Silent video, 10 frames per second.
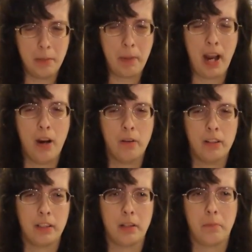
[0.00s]

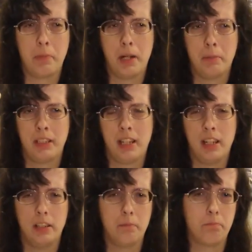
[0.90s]
depower the
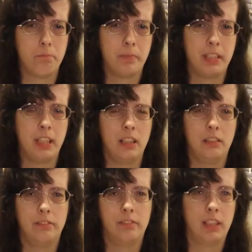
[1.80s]
parabatai
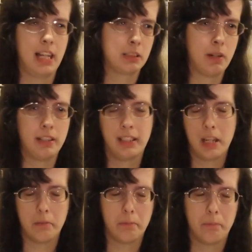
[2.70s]
thing, and that's why they
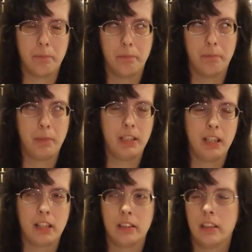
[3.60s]
can't be
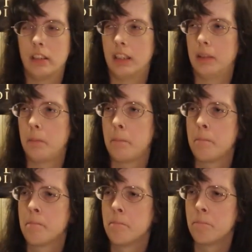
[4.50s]
together and all that.
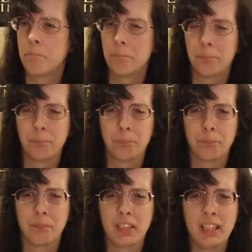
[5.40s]

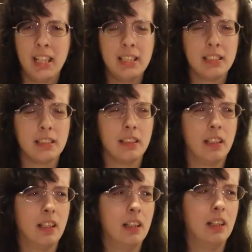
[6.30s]
Cause,
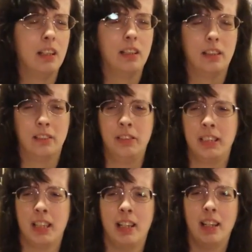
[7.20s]
oh my
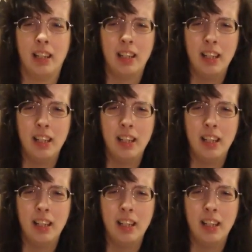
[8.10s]
god,